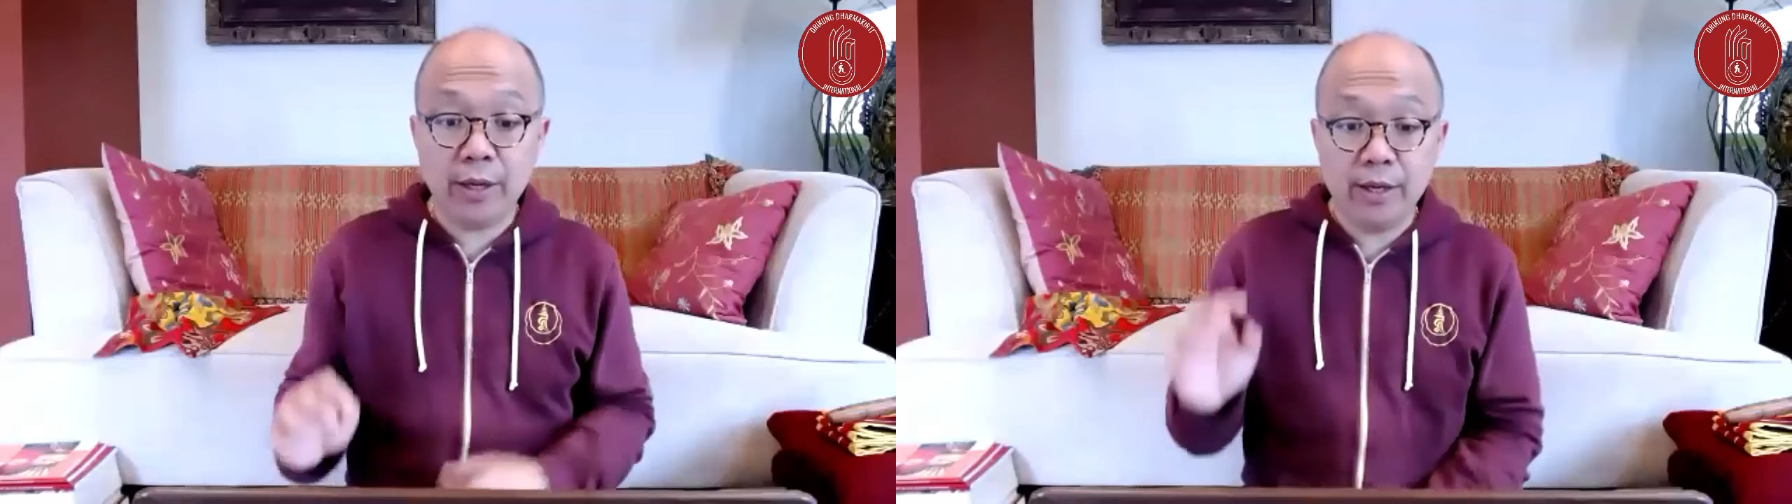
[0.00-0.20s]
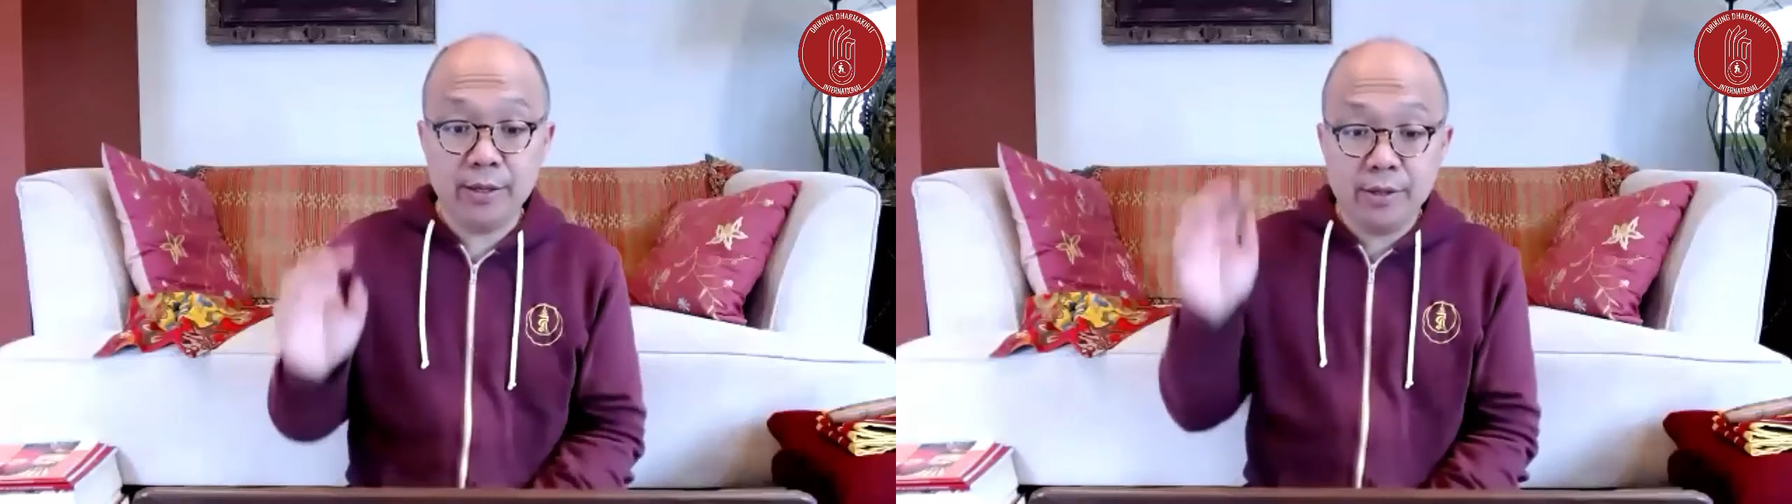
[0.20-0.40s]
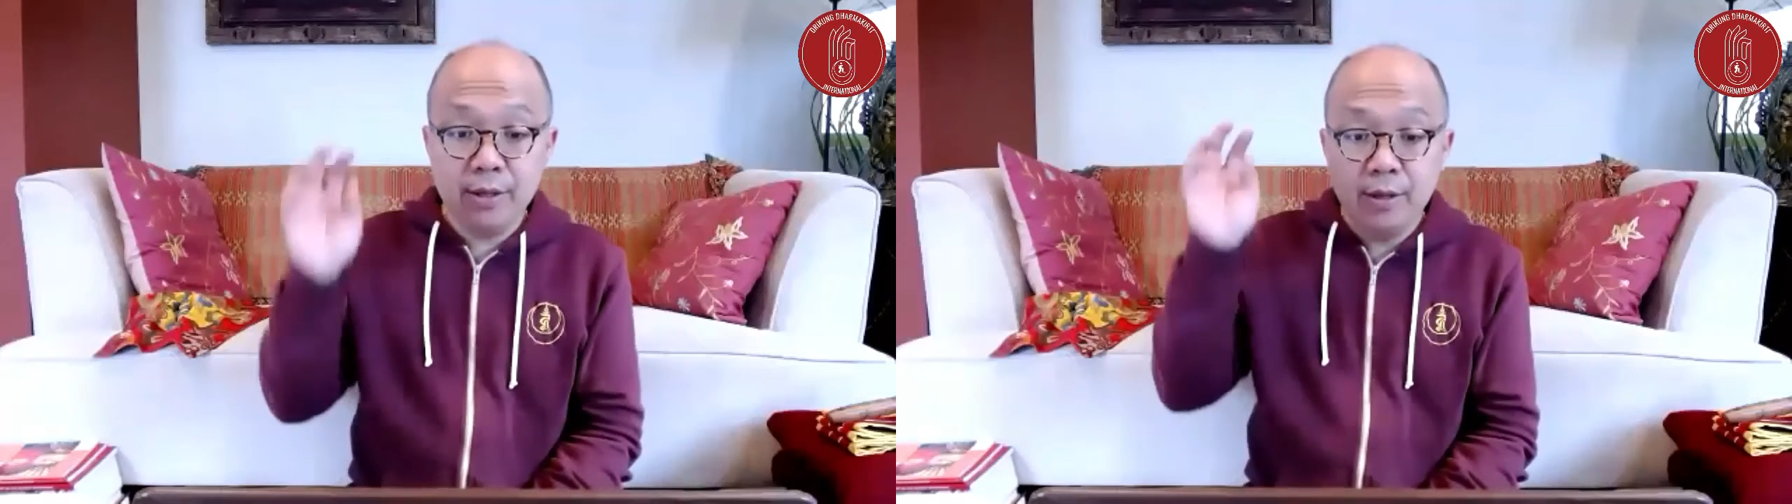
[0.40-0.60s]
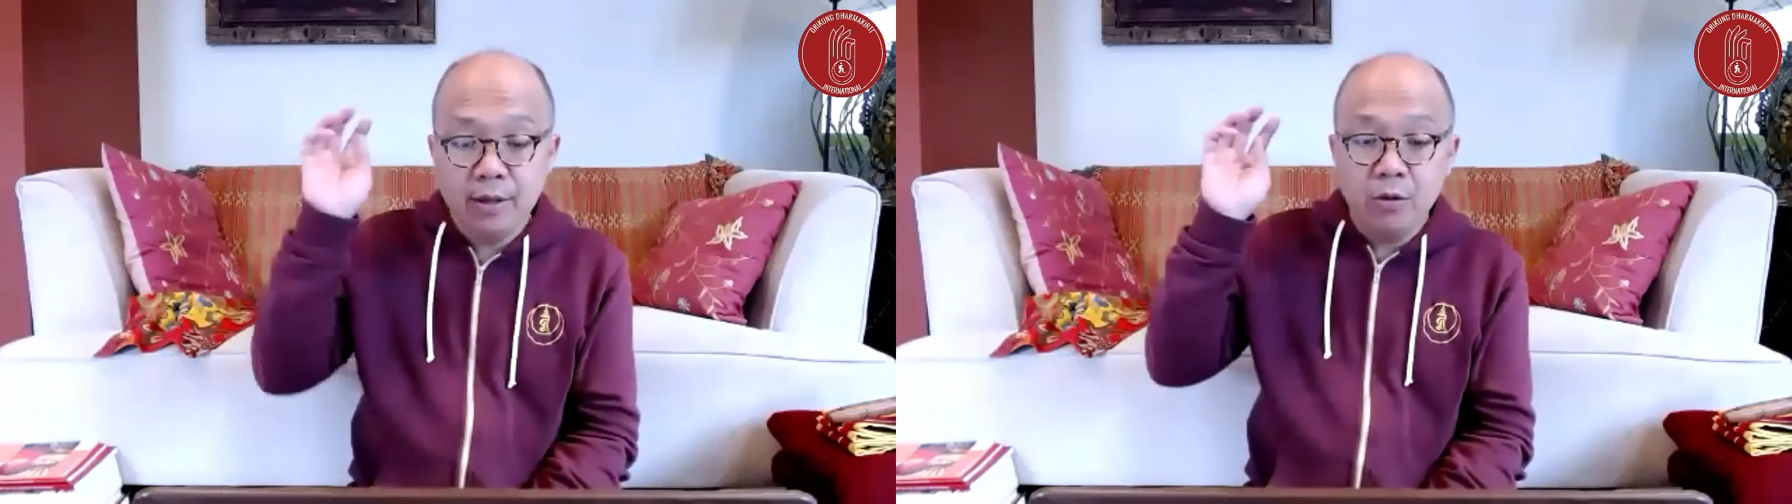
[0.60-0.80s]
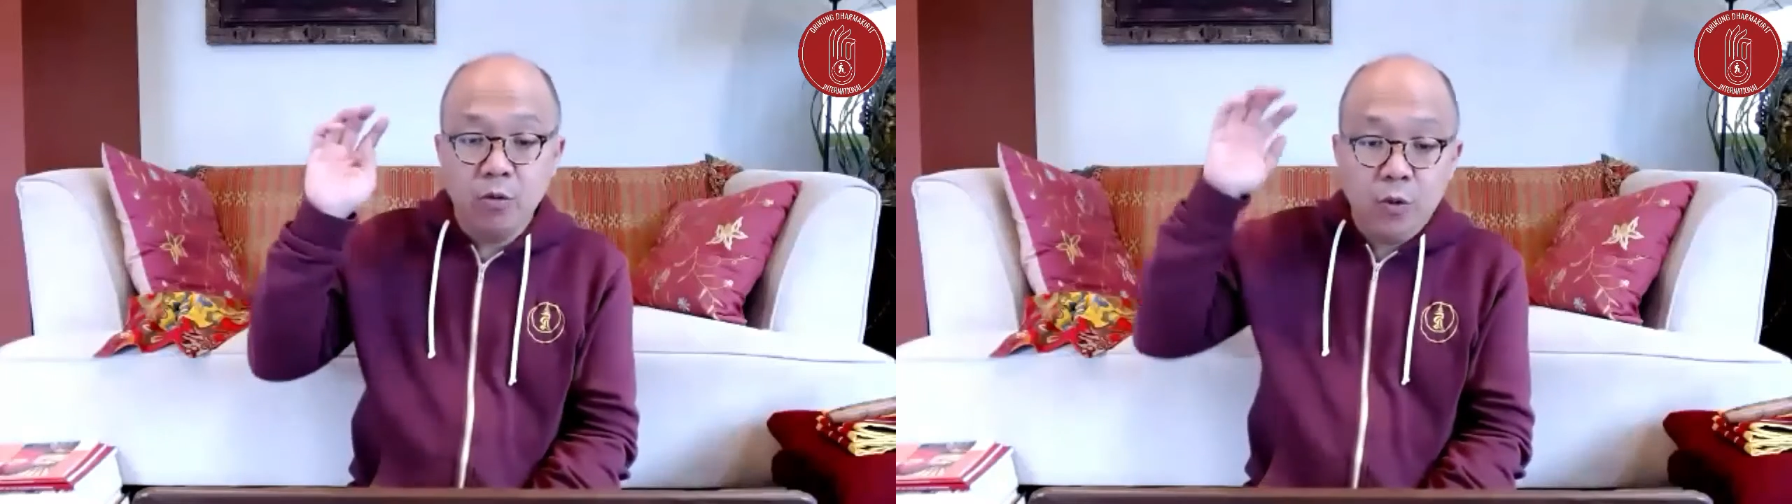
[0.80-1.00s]
is
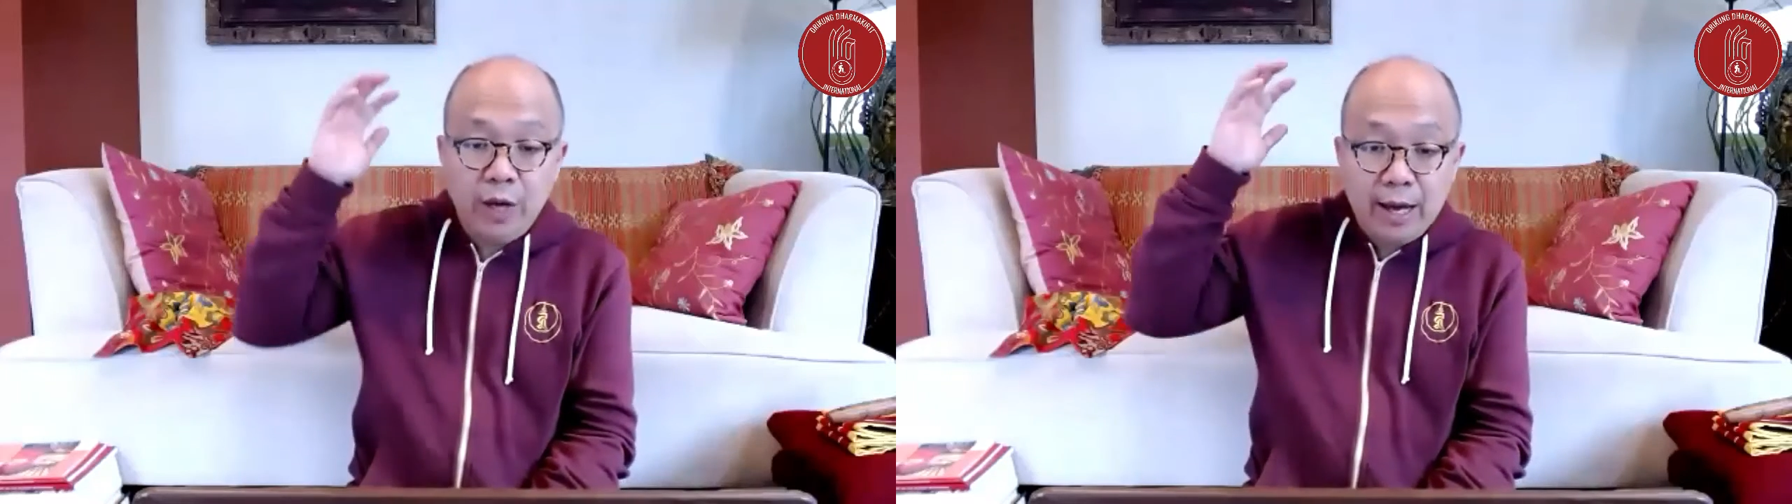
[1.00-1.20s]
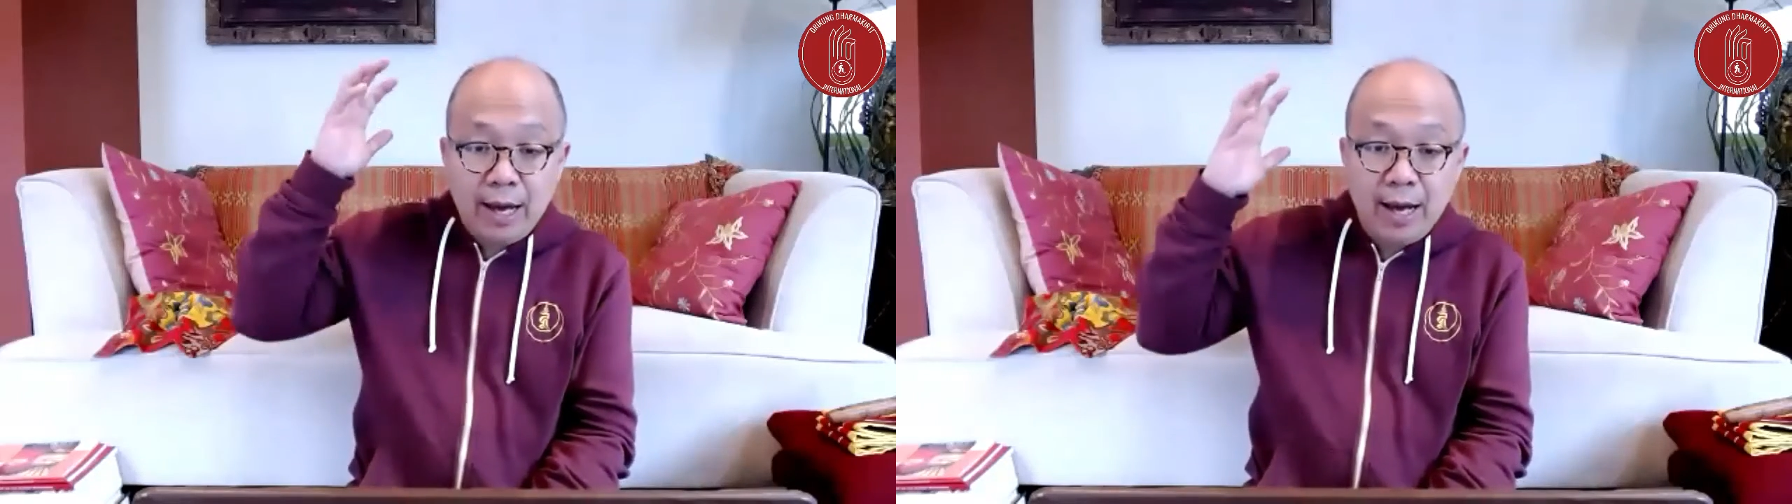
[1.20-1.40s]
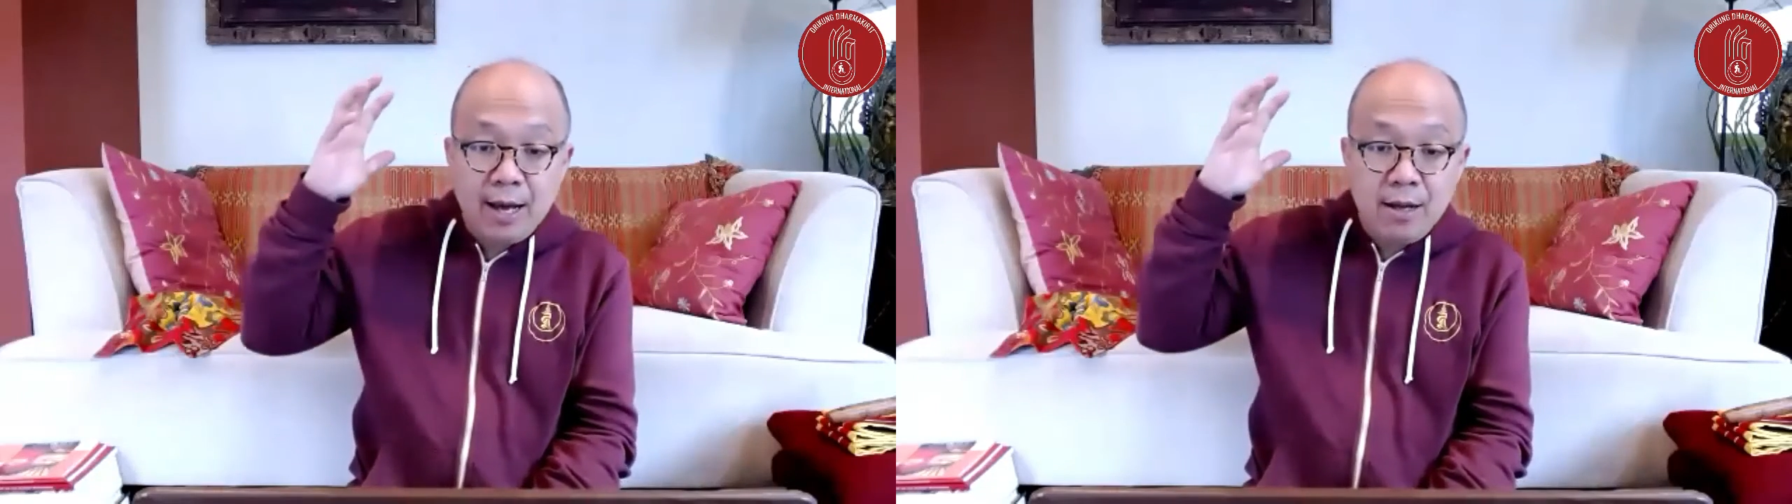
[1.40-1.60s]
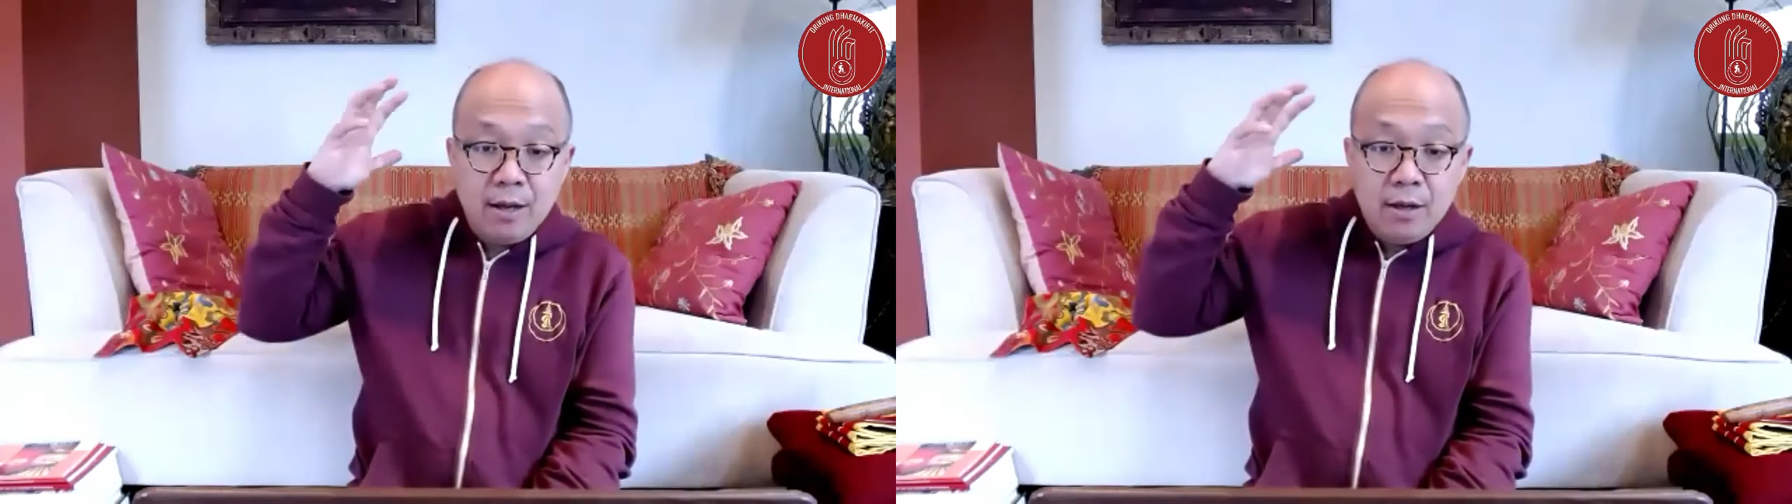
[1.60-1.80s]
we are